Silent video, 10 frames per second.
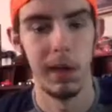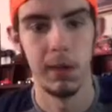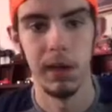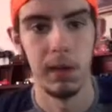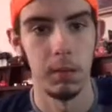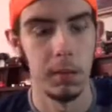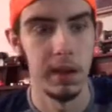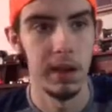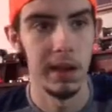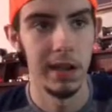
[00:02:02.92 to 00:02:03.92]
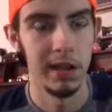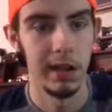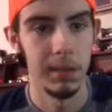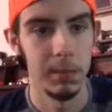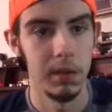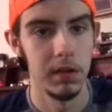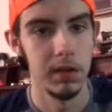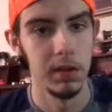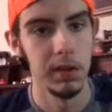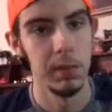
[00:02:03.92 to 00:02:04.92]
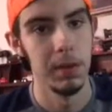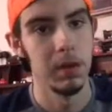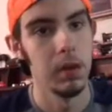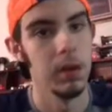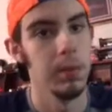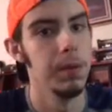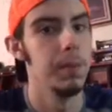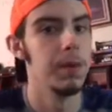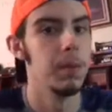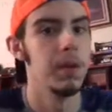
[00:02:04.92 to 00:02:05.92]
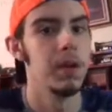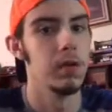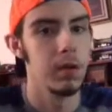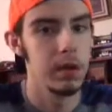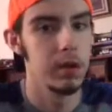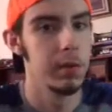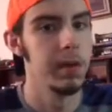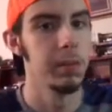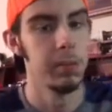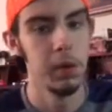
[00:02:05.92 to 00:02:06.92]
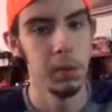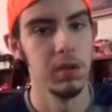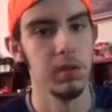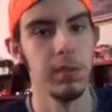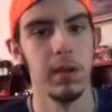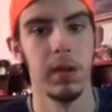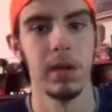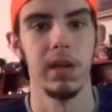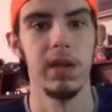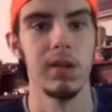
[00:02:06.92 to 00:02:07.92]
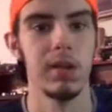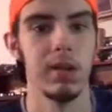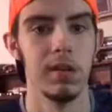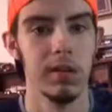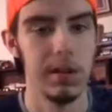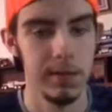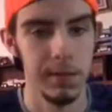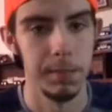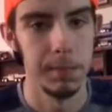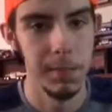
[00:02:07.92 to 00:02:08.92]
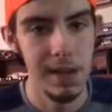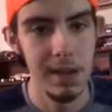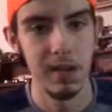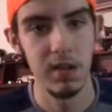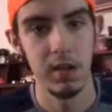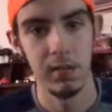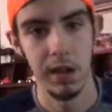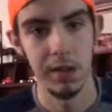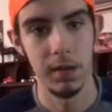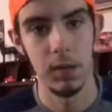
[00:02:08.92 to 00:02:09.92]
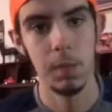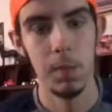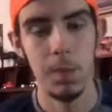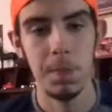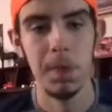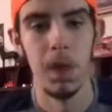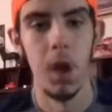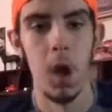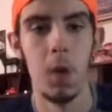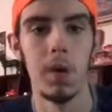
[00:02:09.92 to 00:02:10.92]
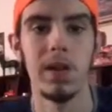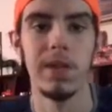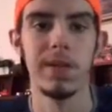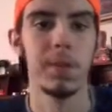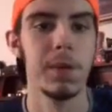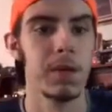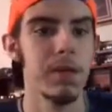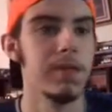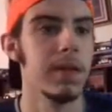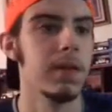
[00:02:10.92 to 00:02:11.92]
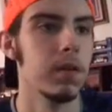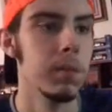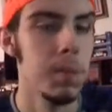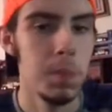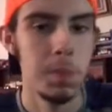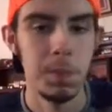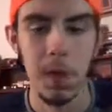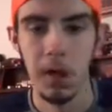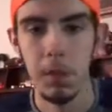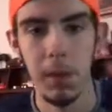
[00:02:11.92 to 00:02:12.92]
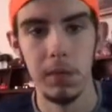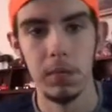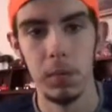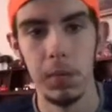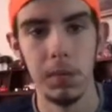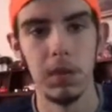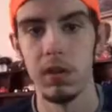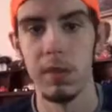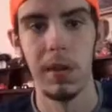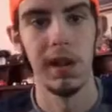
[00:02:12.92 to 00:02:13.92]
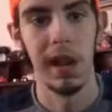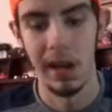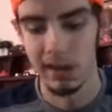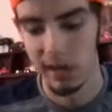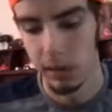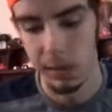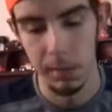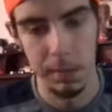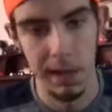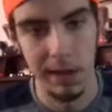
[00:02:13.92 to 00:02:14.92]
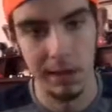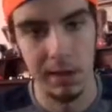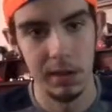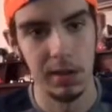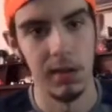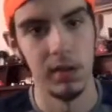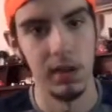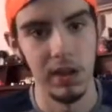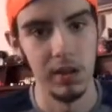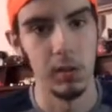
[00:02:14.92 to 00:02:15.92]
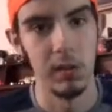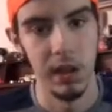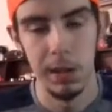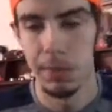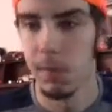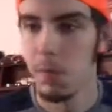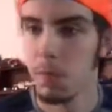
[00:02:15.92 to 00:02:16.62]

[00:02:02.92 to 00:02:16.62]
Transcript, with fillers: Black kind of win that thing because it's either be it'd be Company Green or in Blue, which would be like either a different mint flavor or a different Wintergreen flavor. I knew Bob was gonna win because everybody likes Copenhagen Black because it's a seasonal dip.